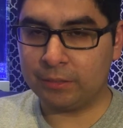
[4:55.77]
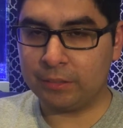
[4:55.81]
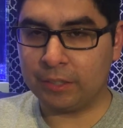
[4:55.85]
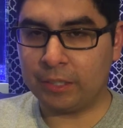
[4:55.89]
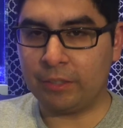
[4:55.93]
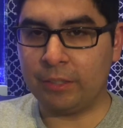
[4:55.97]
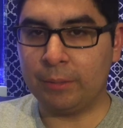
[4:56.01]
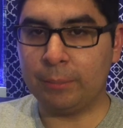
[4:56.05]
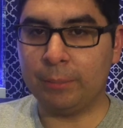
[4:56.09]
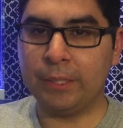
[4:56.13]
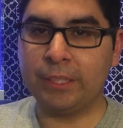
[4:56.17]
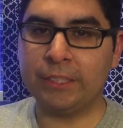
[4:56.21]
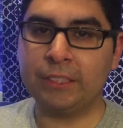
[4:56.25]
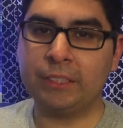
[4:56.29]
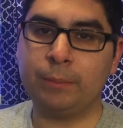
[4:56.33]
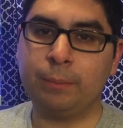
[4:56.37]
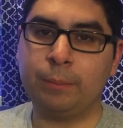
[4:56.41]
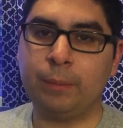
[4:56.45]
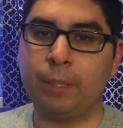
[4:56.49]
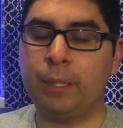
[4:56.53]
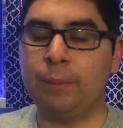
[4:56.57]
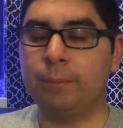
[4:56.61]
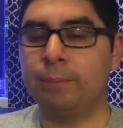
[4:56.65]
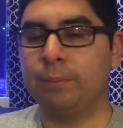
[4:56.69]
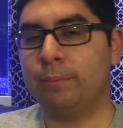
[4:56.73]
I'll replace the
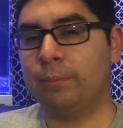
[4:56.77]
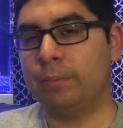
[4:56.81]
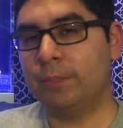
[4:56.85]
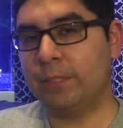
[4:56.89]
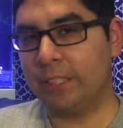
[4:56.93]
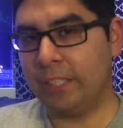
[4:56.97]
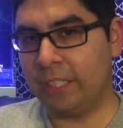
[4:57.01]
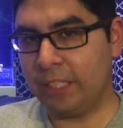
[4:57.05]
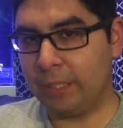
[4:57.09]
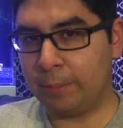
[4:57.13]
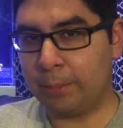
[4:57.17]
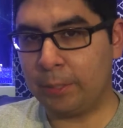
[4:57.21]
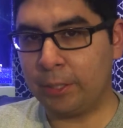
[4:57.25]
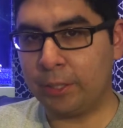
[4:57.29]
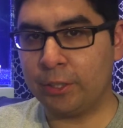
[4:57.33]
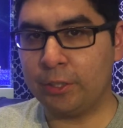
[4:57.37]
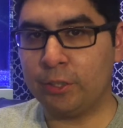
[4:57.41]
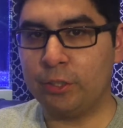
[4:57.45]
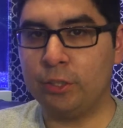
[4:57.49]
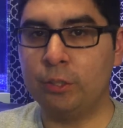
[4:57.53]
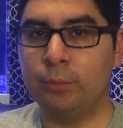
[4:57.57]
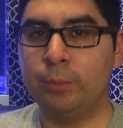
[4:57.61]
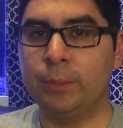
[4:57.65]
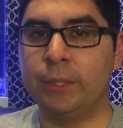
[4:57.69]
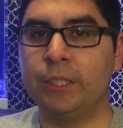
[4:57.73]
pump, take apart the
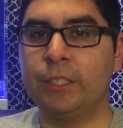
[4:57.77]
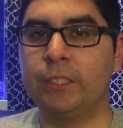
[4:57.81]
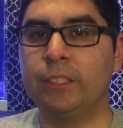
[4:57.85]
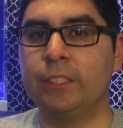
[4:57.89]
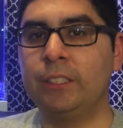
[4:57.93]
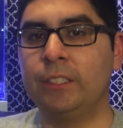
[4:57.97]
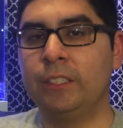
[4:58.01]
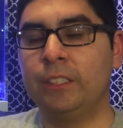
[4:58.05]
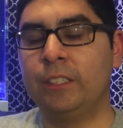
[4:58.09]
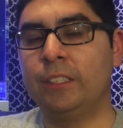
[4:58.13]
tubing,